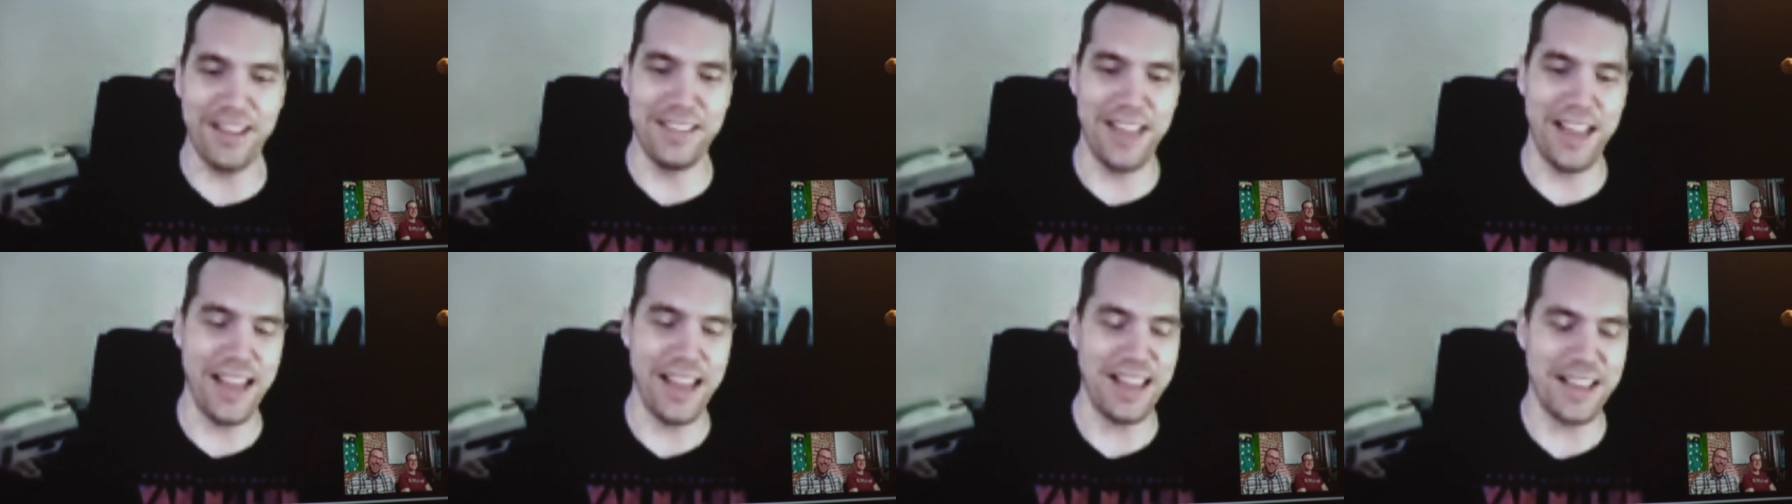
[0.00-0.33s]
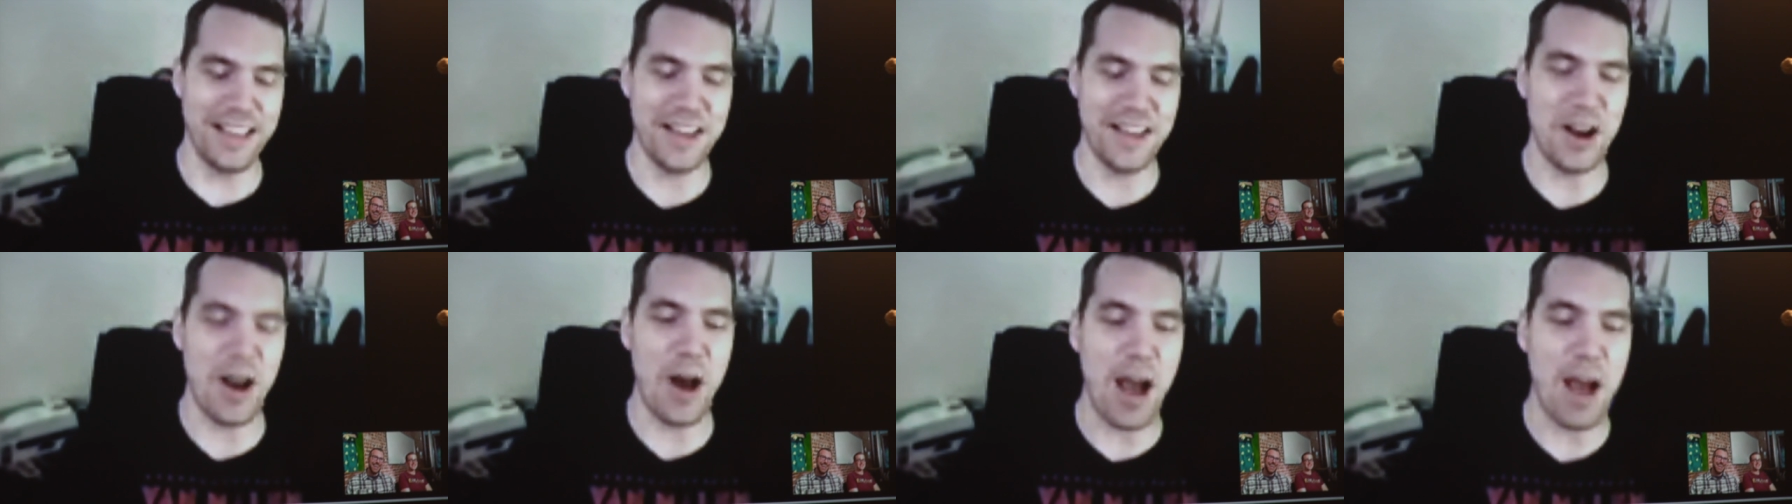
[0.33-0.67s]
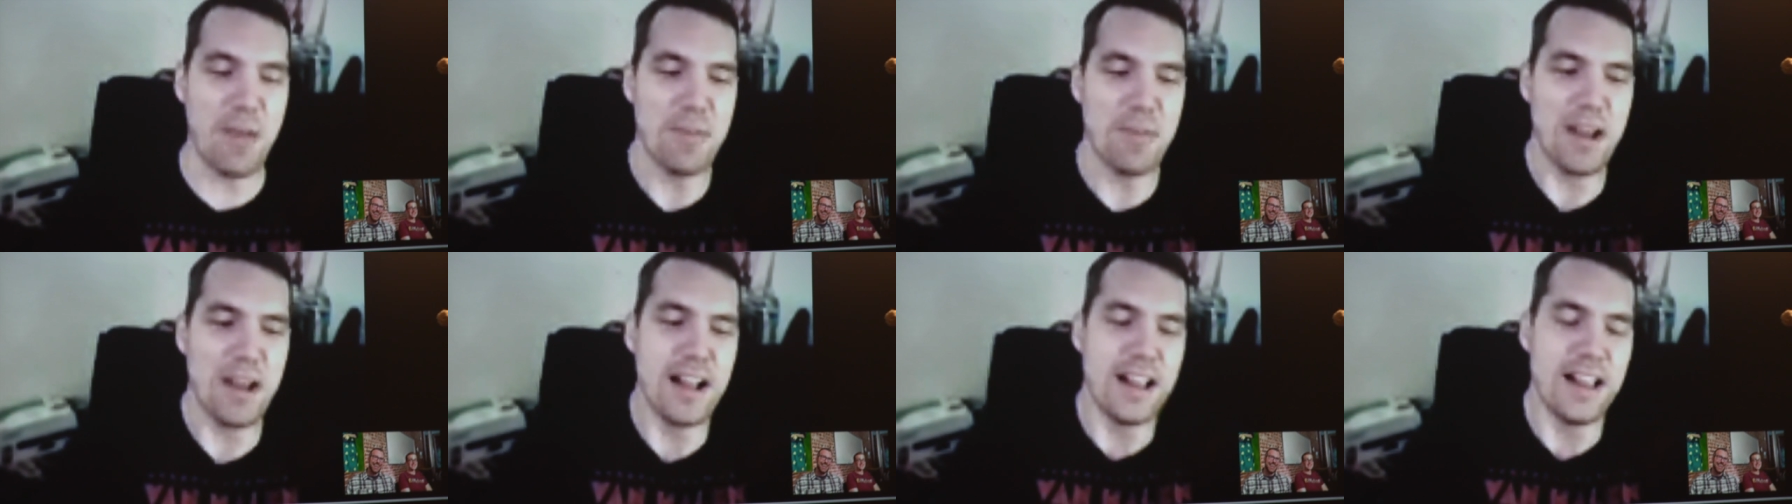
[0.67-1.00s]
And they, you know,
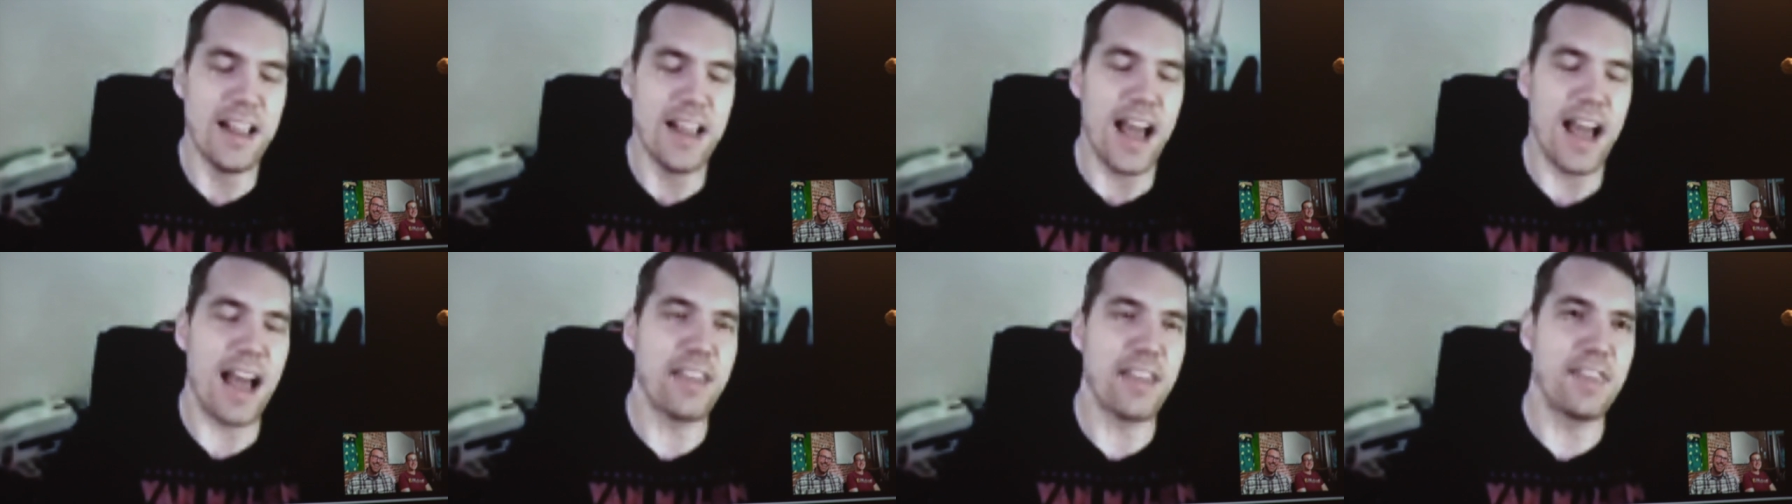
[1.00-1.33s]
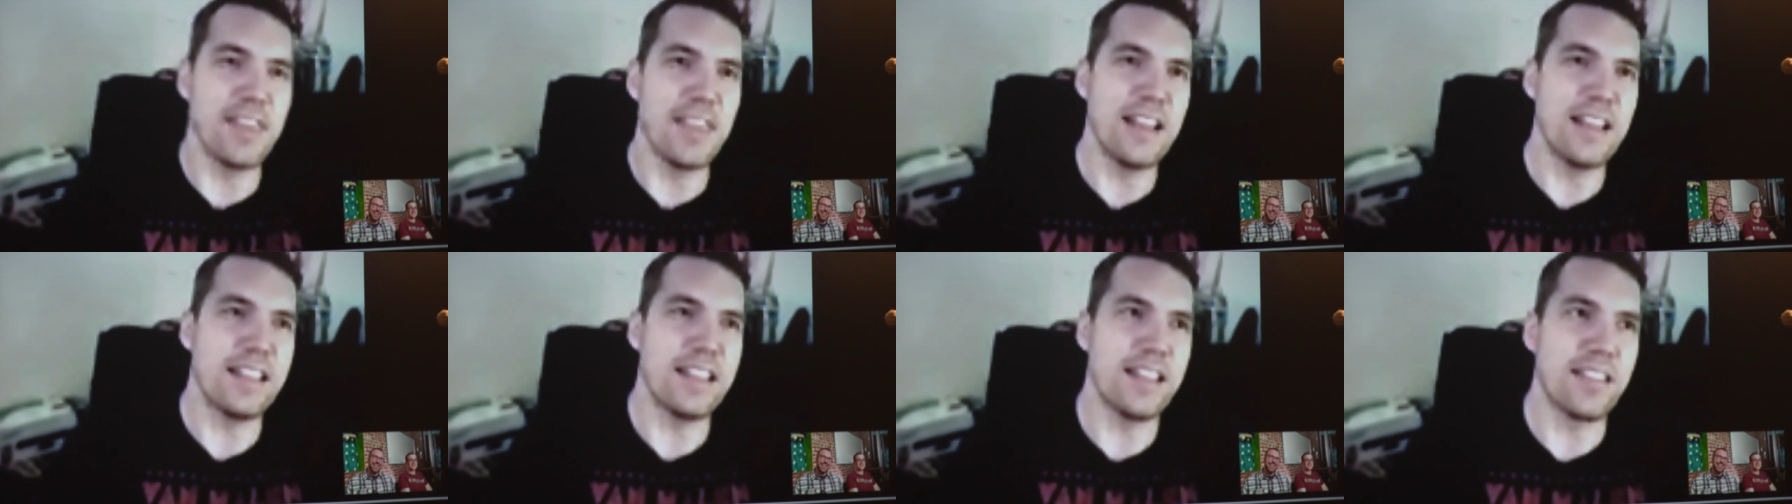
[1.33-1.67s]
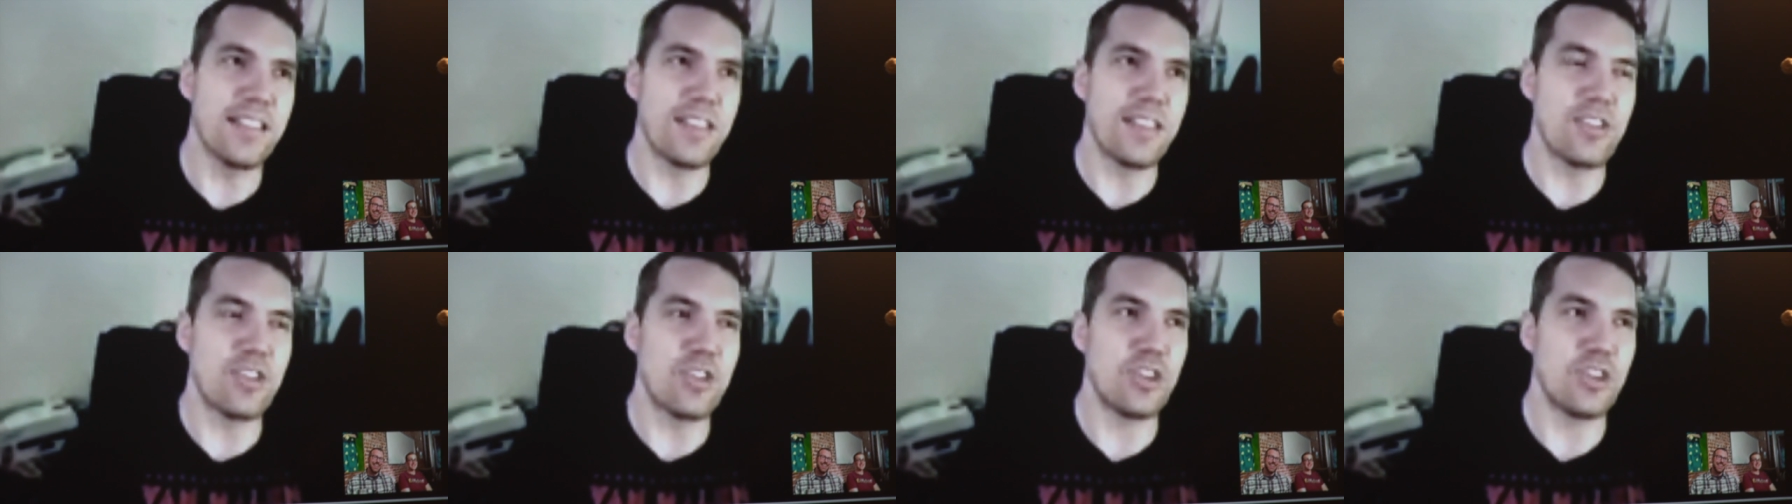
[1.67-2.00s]
I I think that
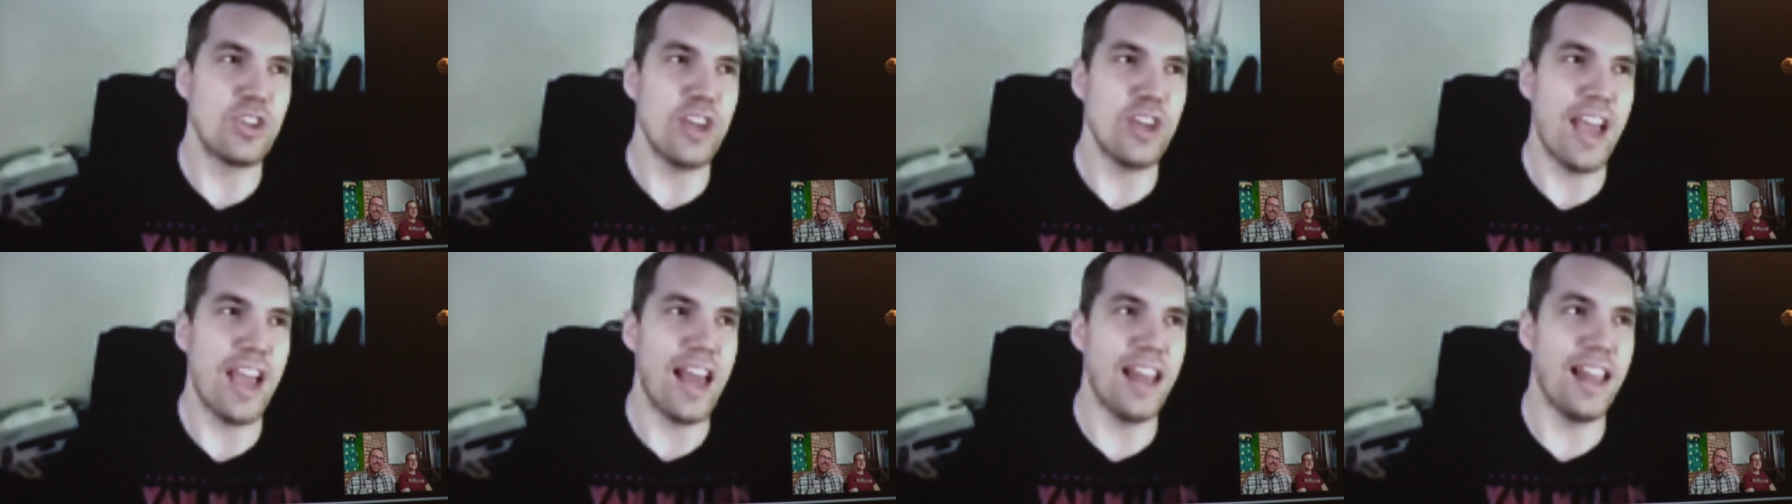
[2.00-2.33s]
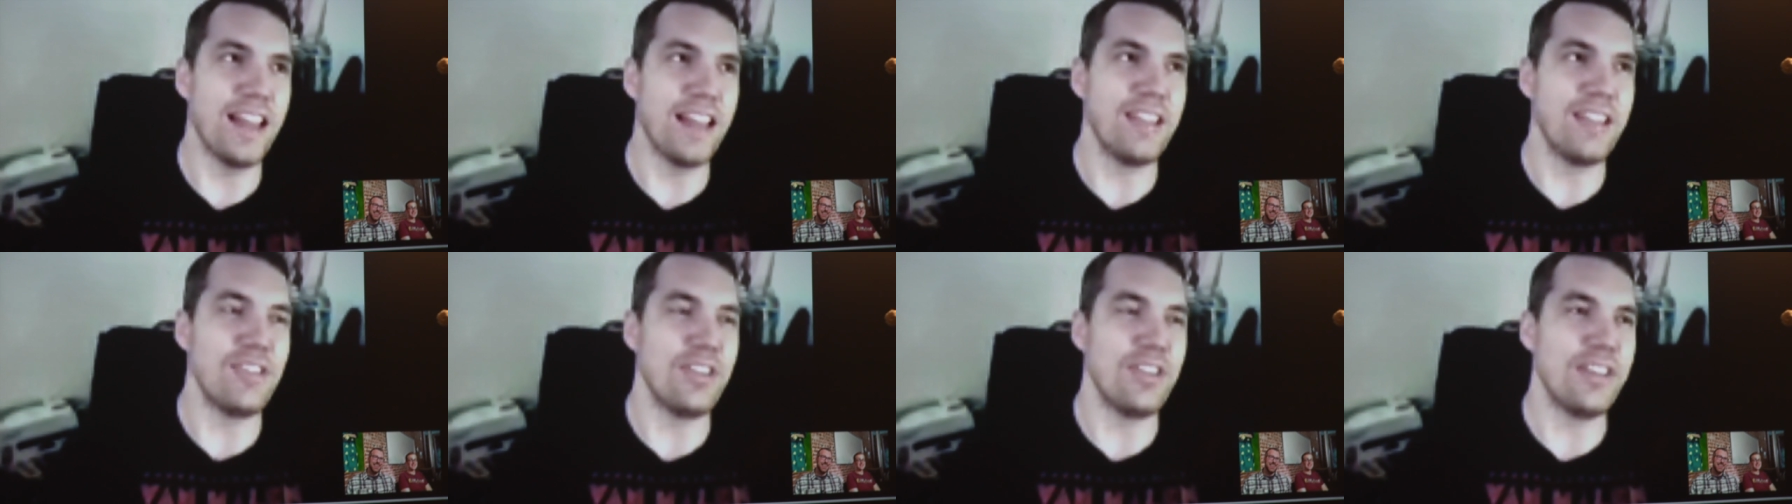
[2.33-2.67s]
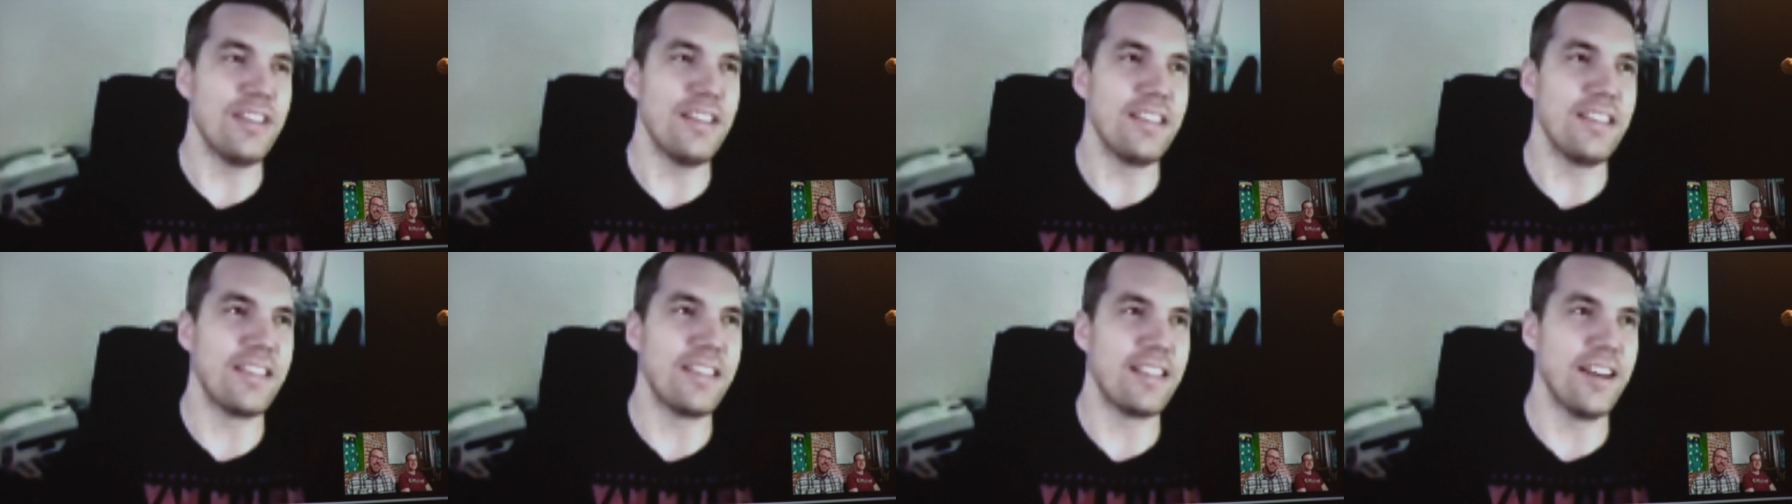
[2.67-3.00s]
the challenge
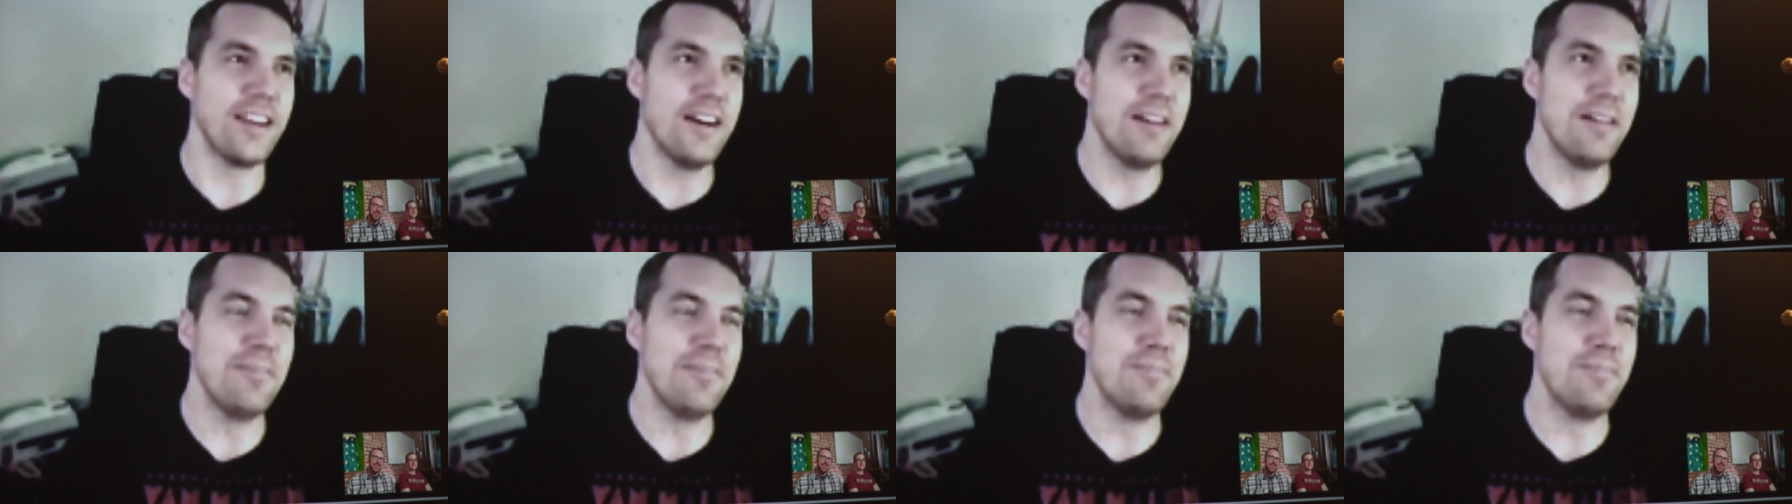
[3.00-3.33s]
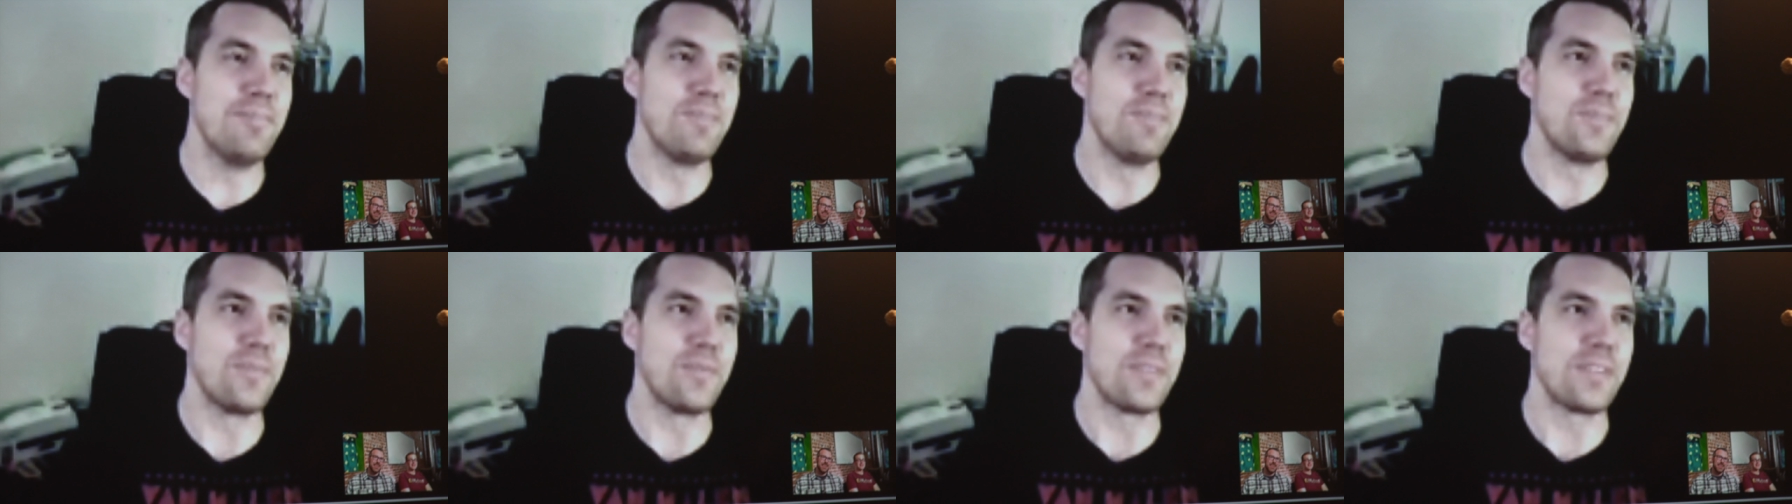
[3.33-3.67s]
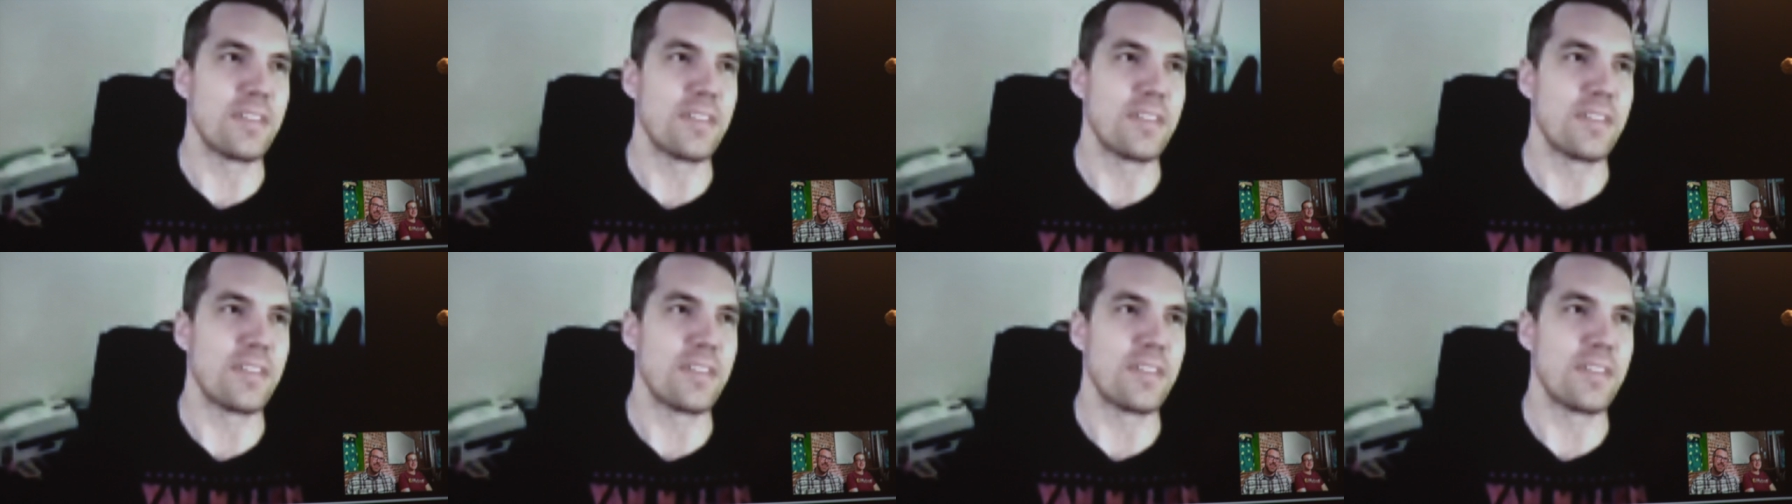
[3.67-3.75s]
is um,